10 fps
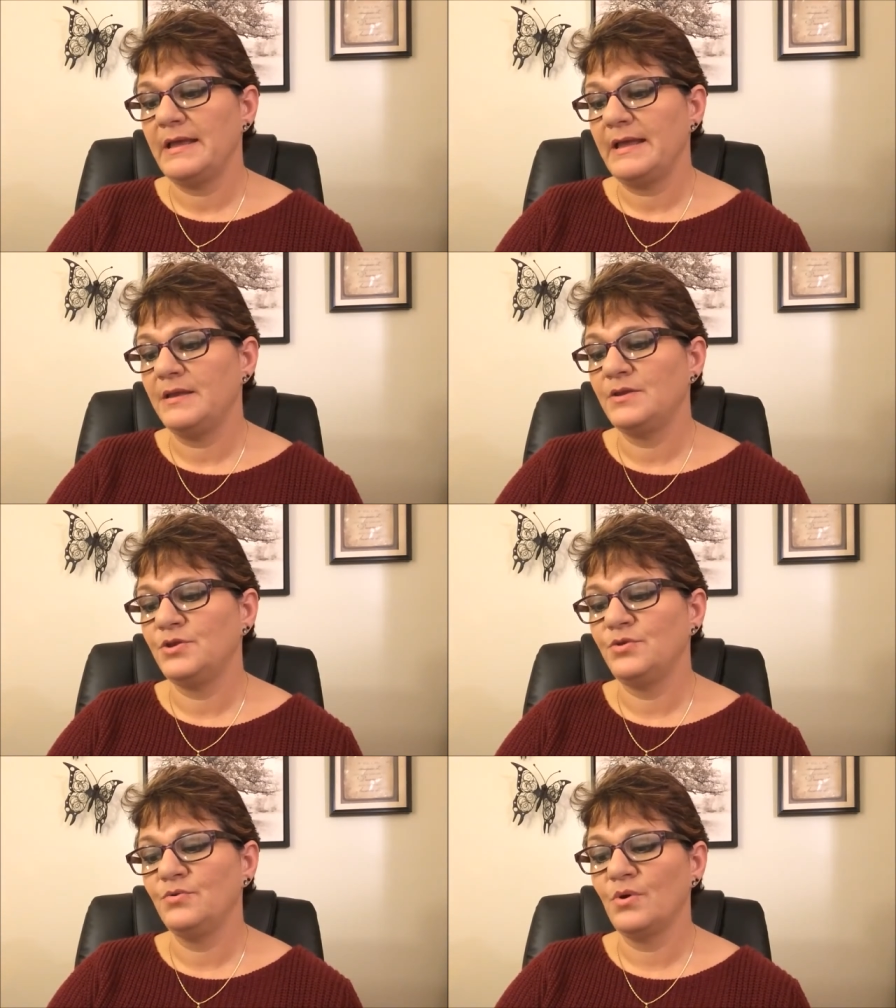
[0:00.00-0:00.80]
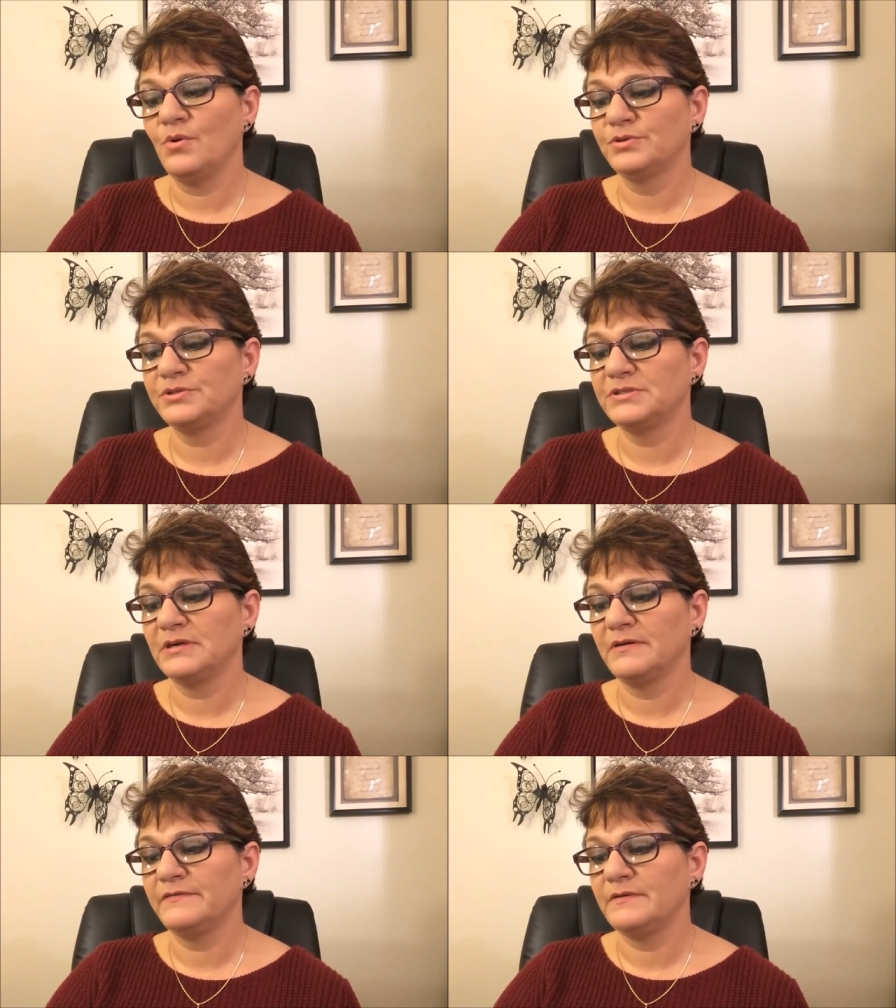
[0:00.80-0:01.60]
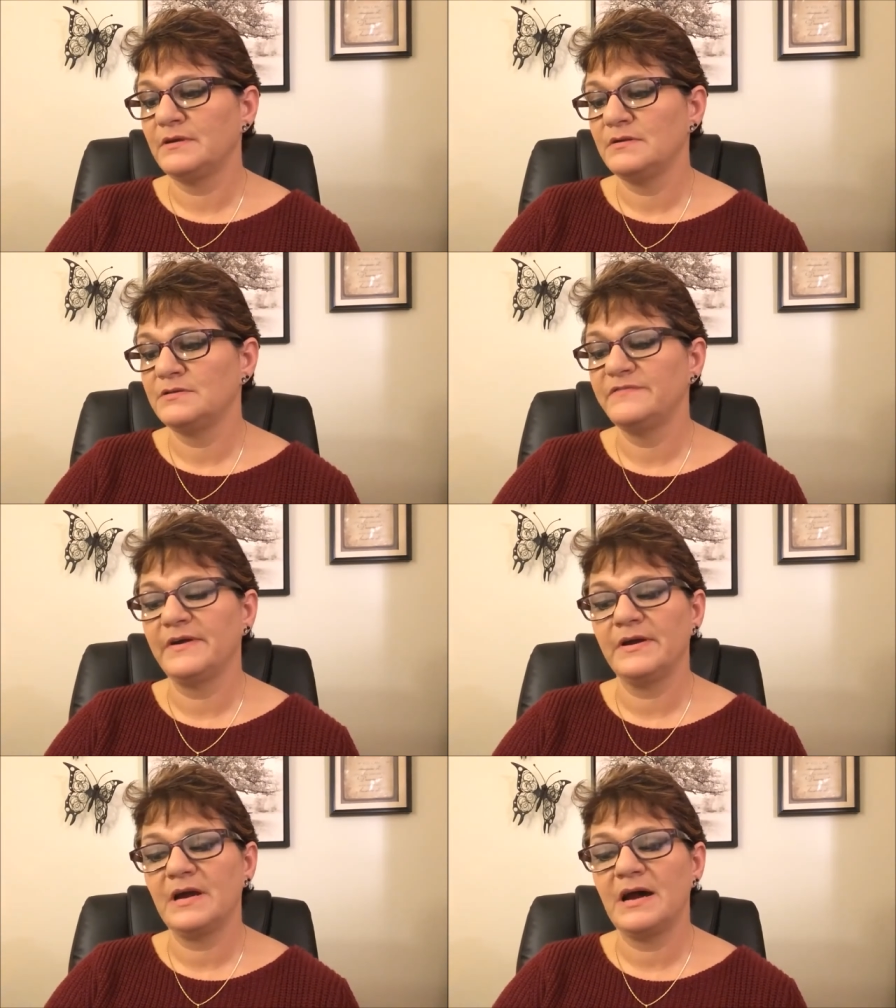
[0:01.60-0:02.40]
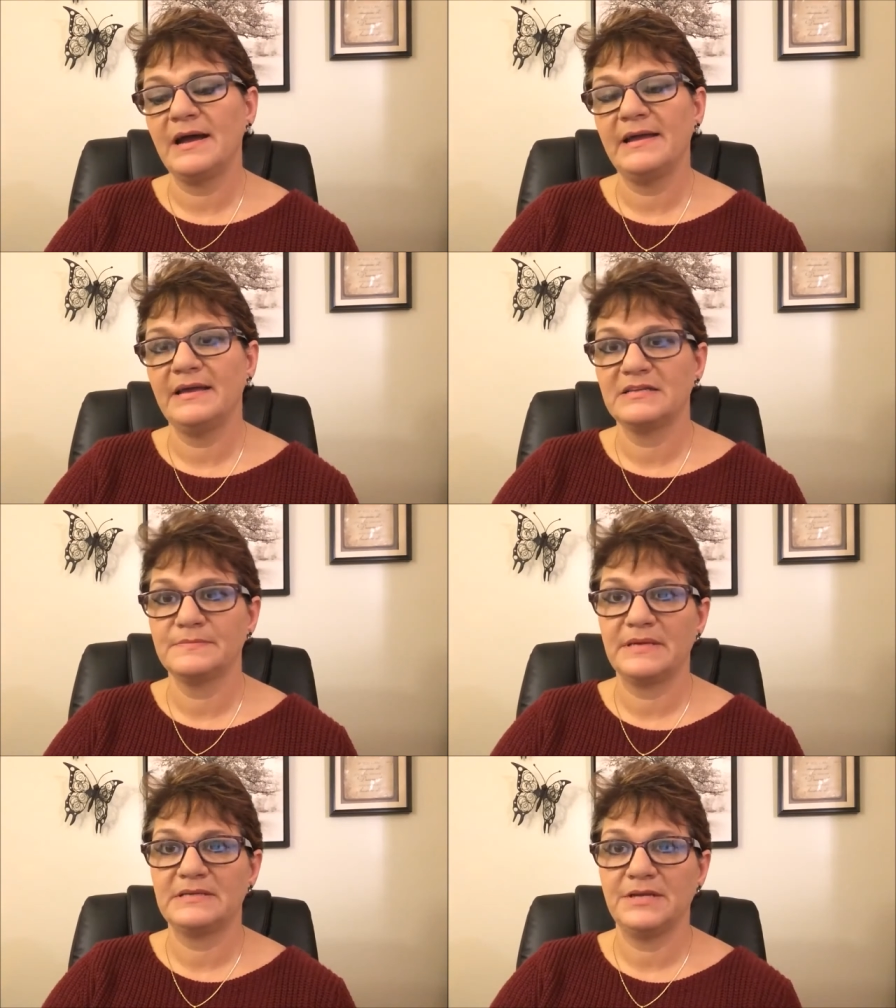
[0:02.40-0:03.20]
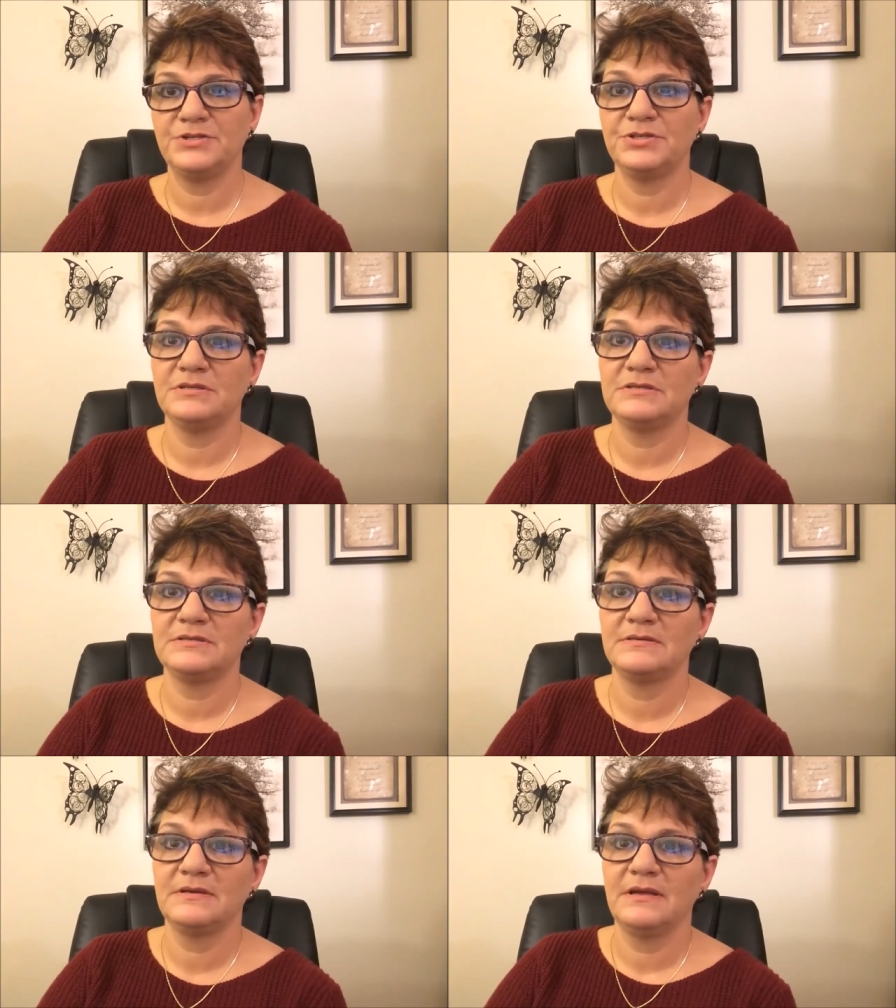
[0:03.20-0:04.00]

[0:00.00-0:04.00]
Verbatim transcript: and do you hold yourself to very high expectations?